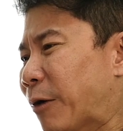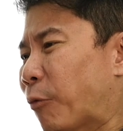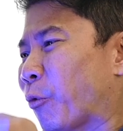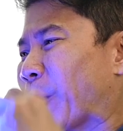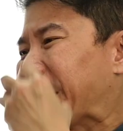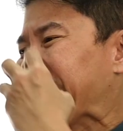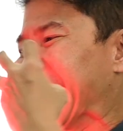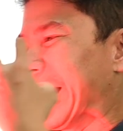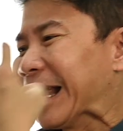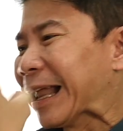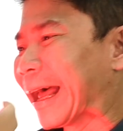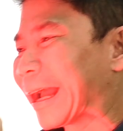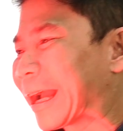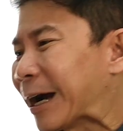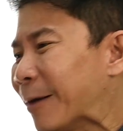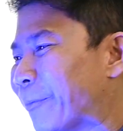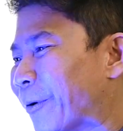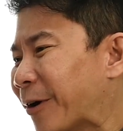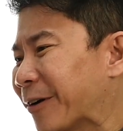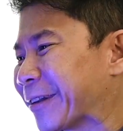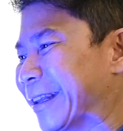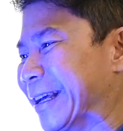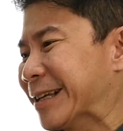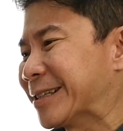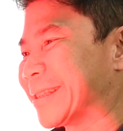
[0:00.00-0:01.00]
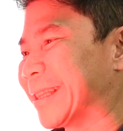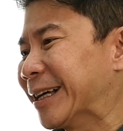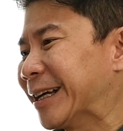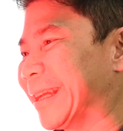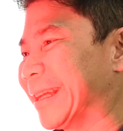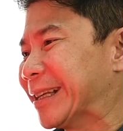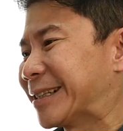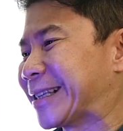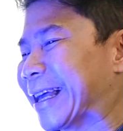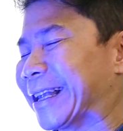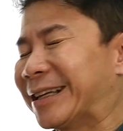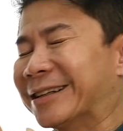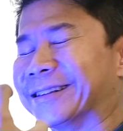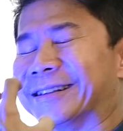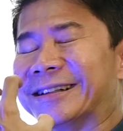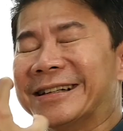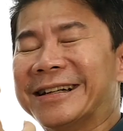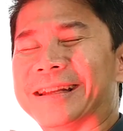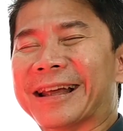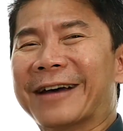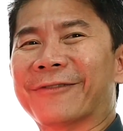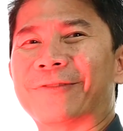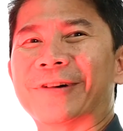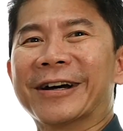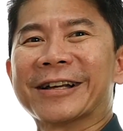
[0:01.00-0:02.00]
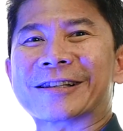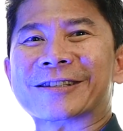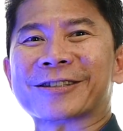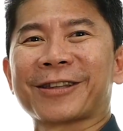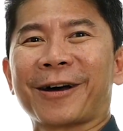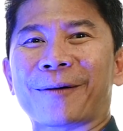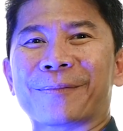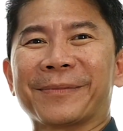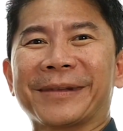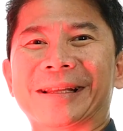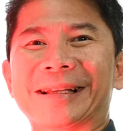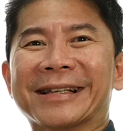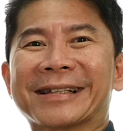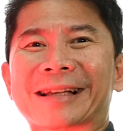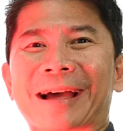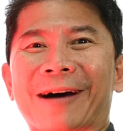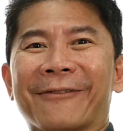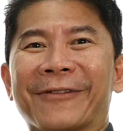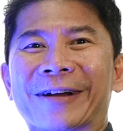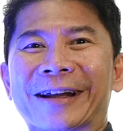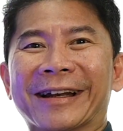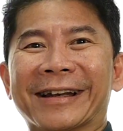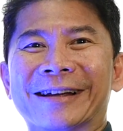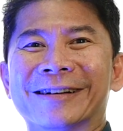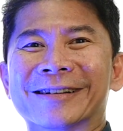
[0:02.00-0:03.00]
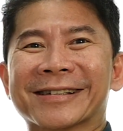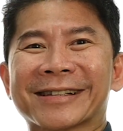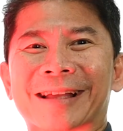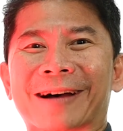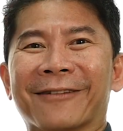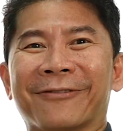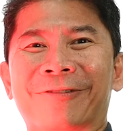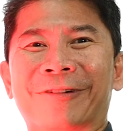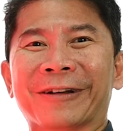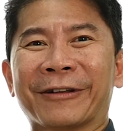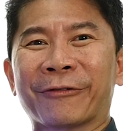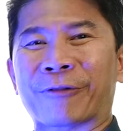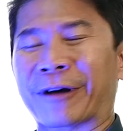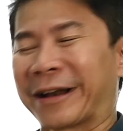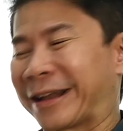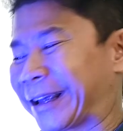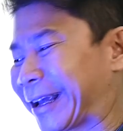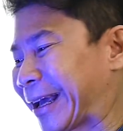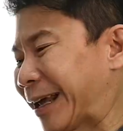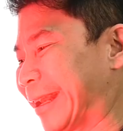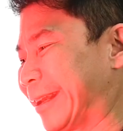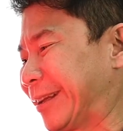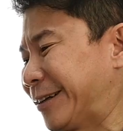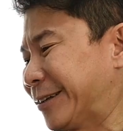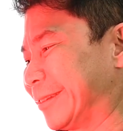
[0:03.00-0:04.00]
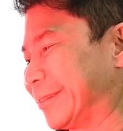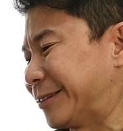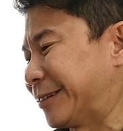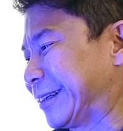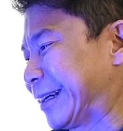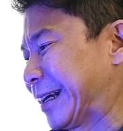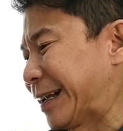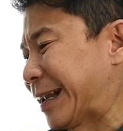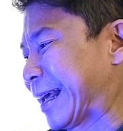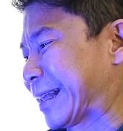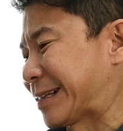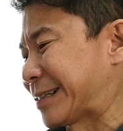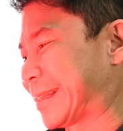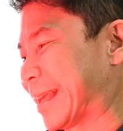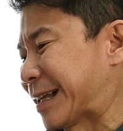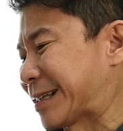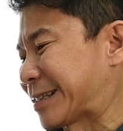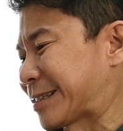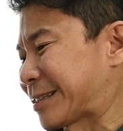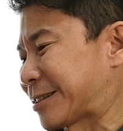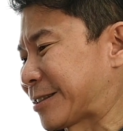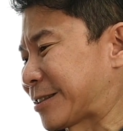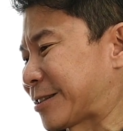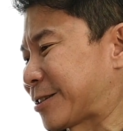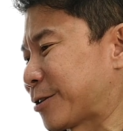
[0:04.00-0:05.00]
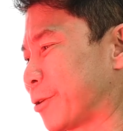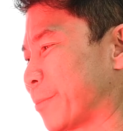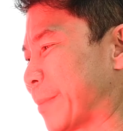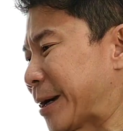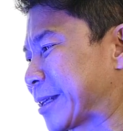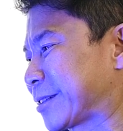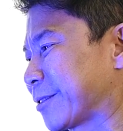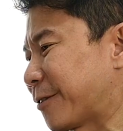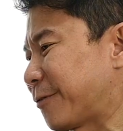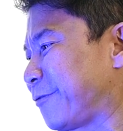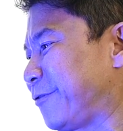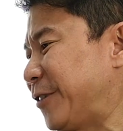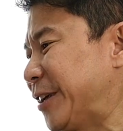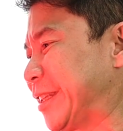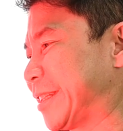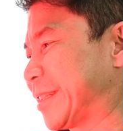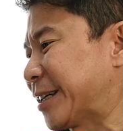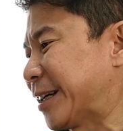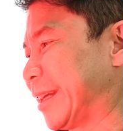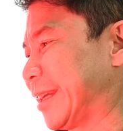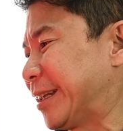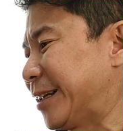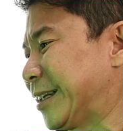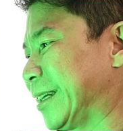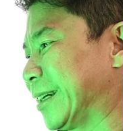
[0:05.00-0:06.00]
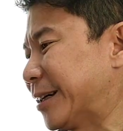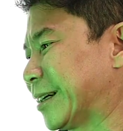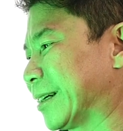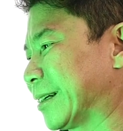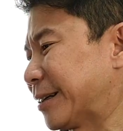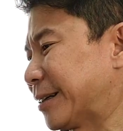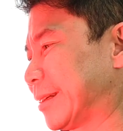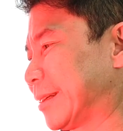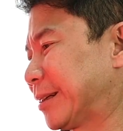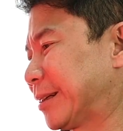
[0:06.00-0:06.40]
What I like about this thing is that you never stop discovering new stuff with what it can do. There's so much of feature in here.